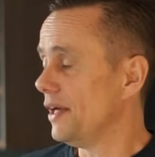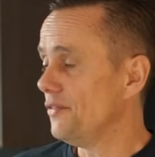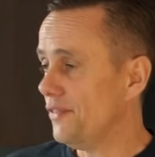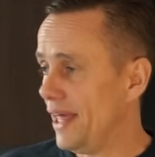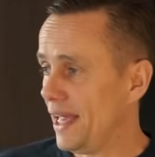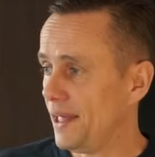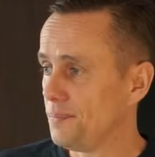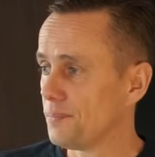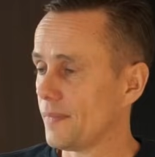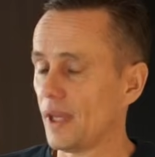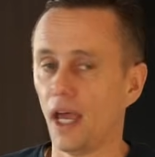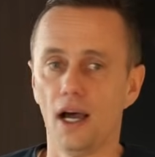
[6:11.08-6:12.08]

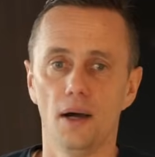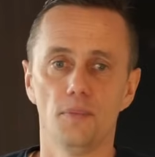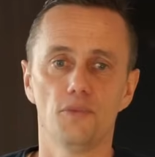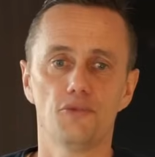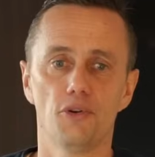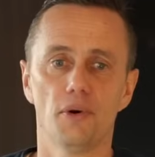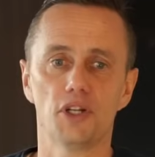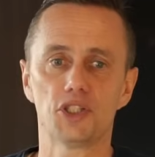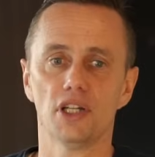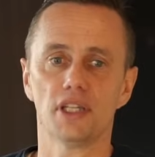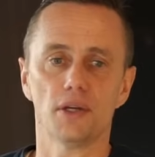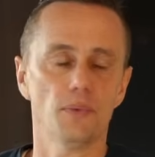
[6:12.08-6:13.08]
Then, through our
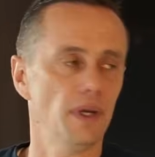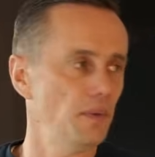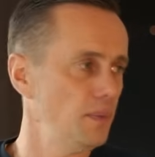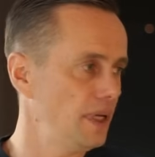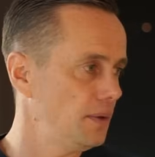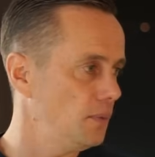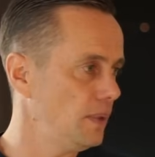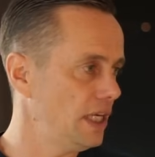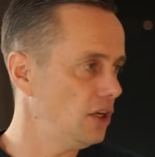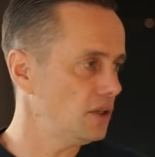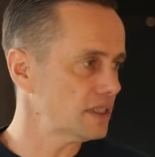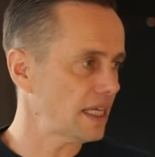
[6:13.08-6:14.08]
journey, we
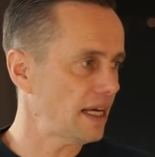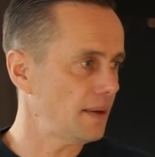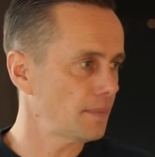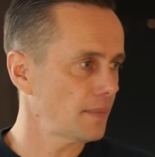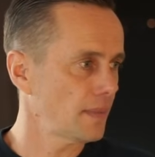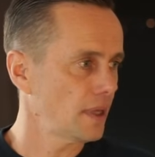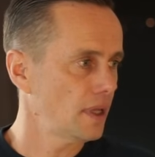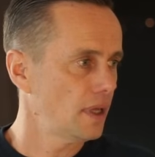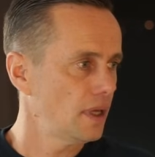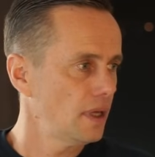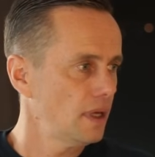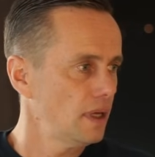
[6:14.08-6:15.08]
looked at
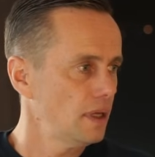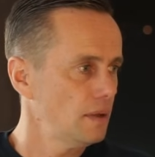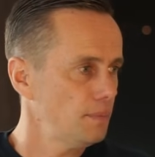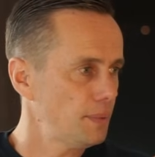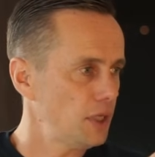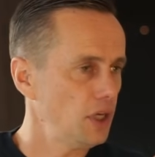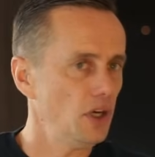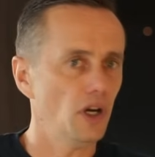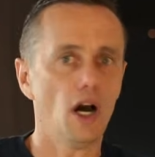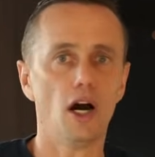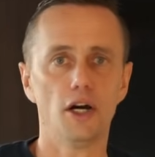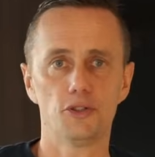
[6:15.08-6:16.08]
pure
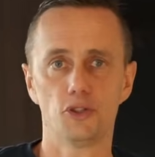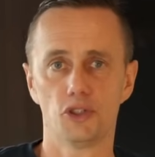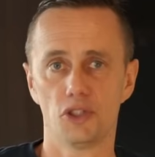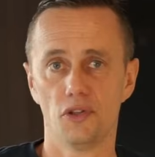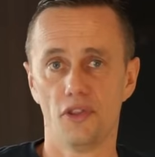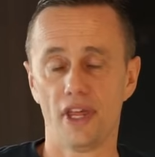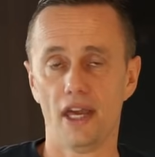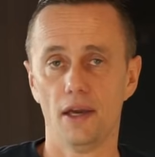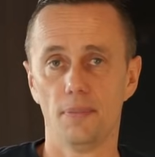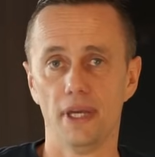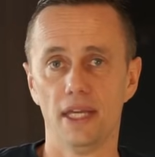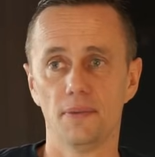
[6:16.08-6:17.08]
hydrogen
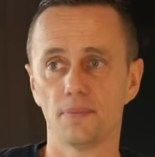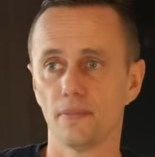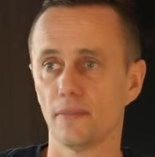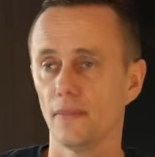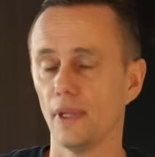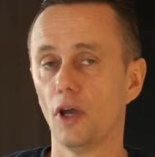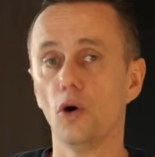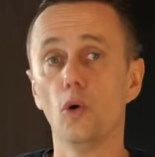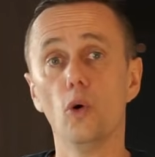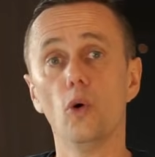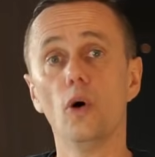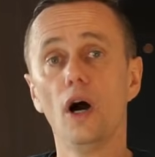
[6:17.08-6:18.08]
therapy
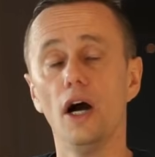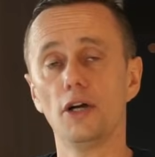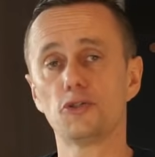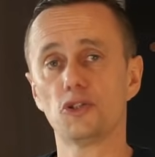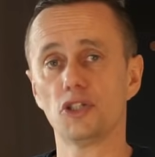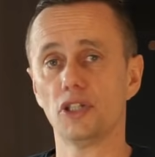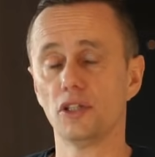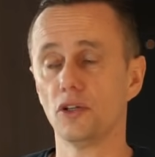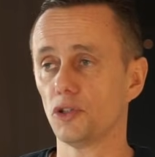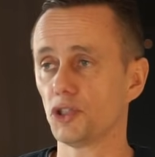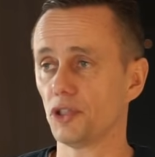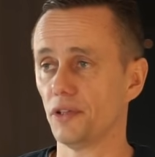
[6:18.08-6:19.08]
or hydrogen and
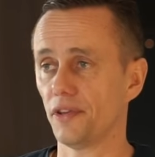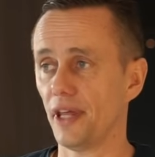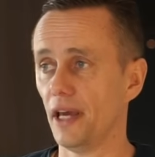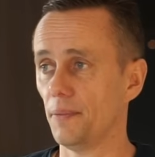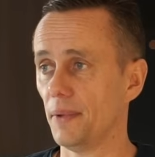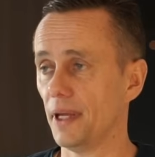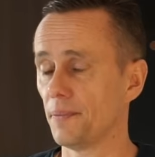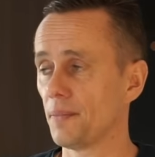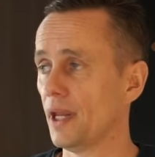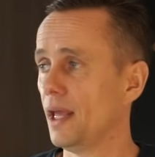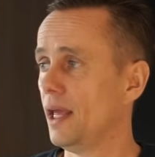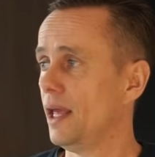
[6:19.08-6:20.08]
oxygen therapy.
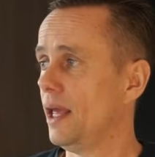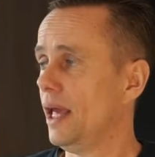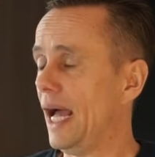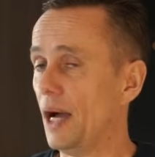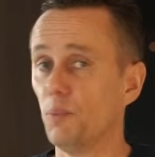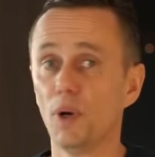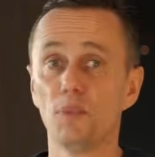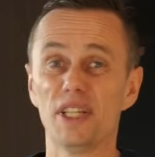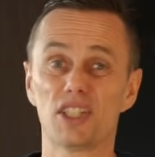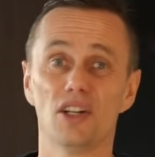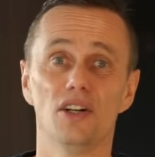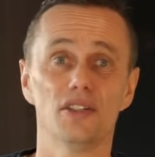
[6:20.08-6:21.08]
And when we
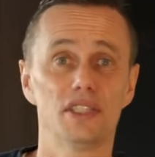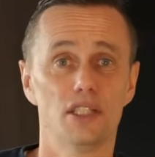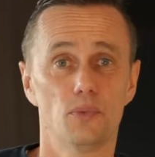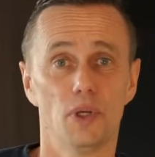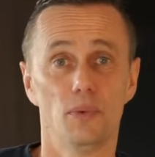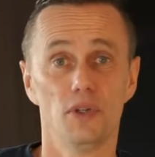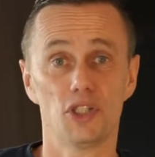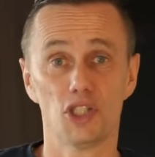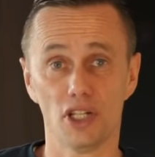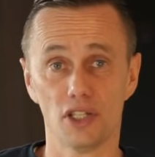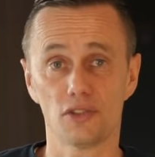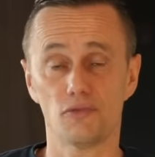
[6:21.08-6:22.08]
started, we were
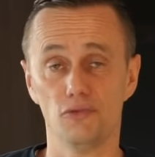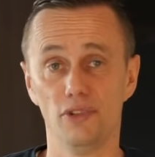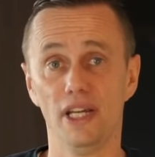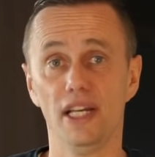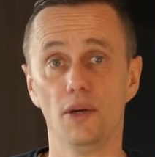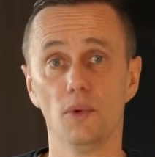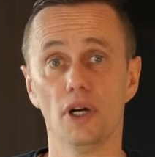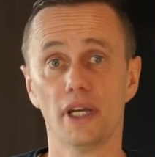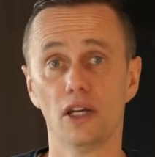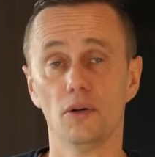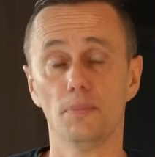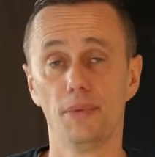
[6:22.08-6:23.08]
just really
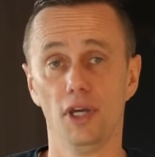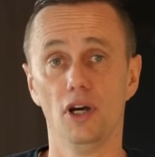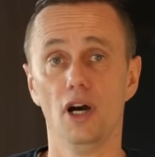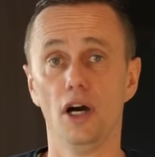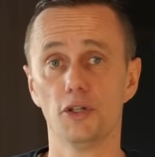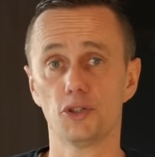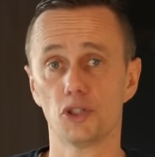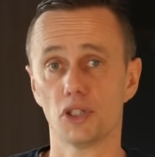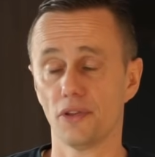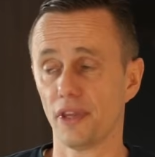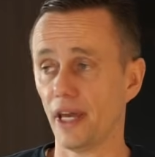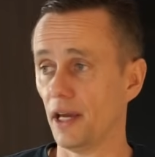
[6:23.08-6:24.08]
working on pure
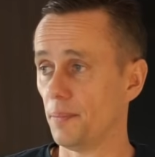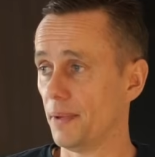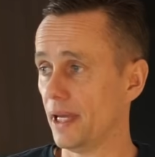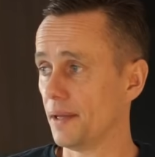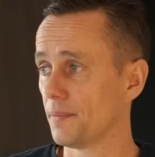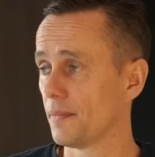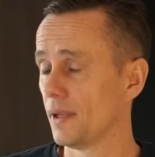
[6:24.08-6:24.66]
hydrogen therapy.